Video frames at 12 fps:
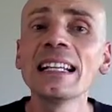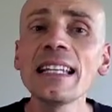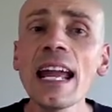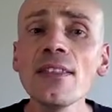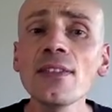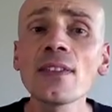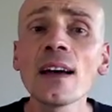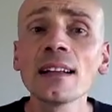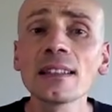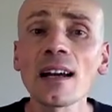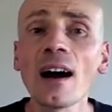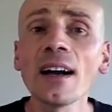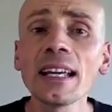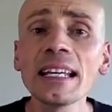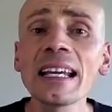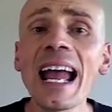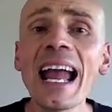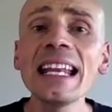death,
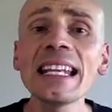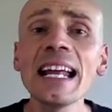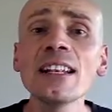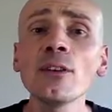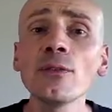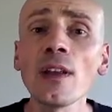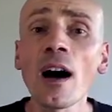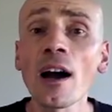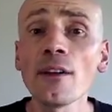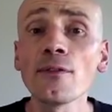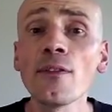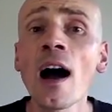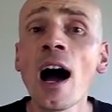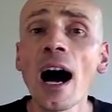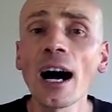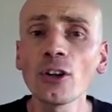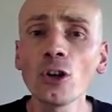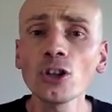dying, and end of life
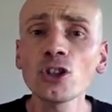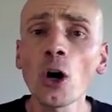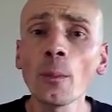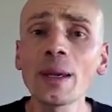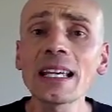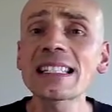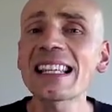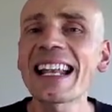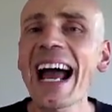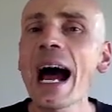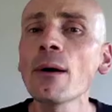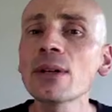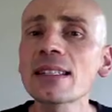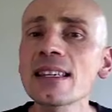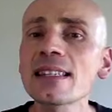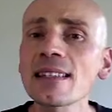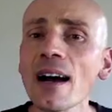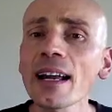are not topics that our
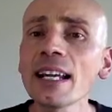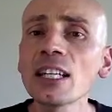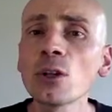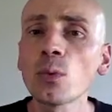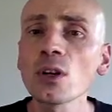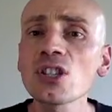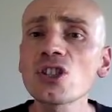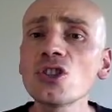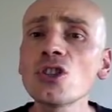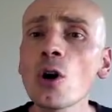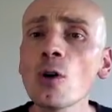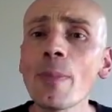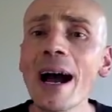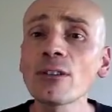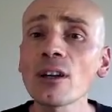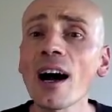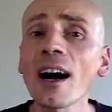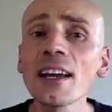society wants to know
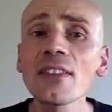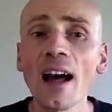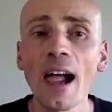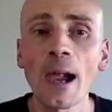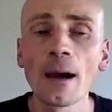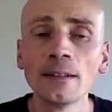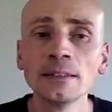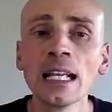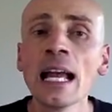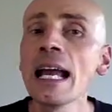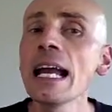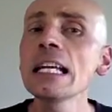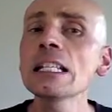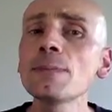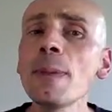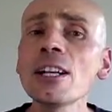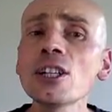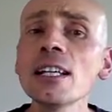about either,
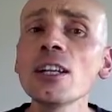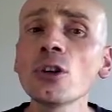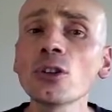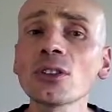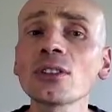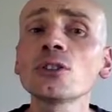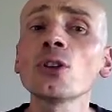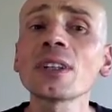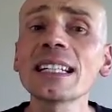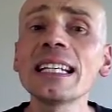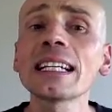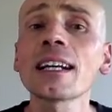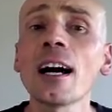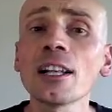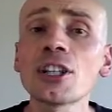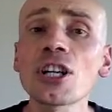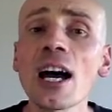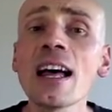especially not, not in a
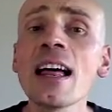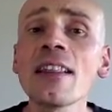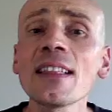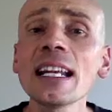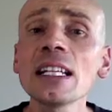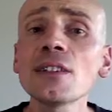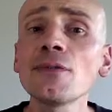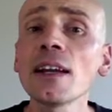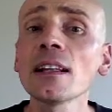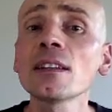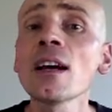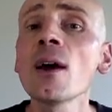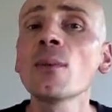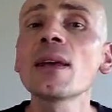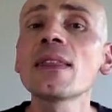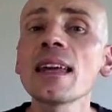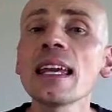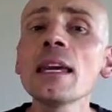culture that is filled
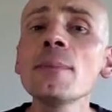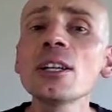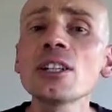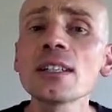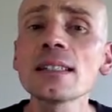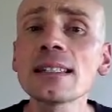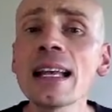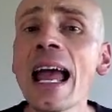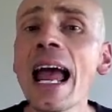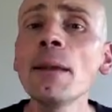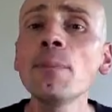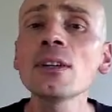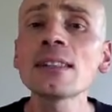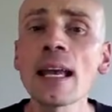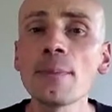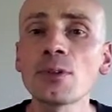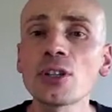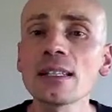with images and
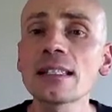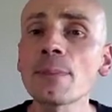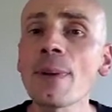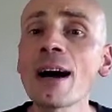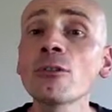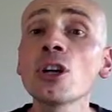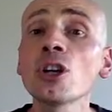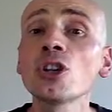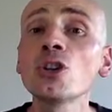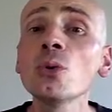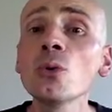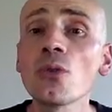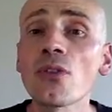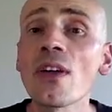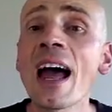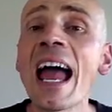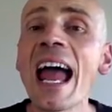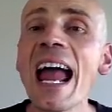perceptions about youth
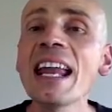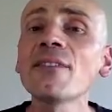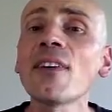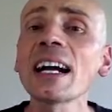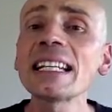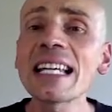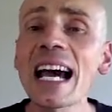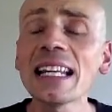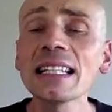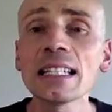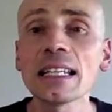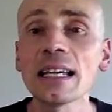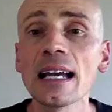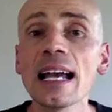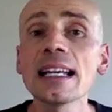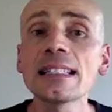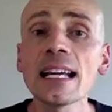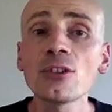and vitality,
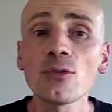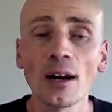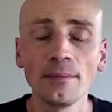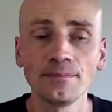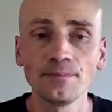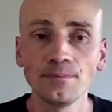etc.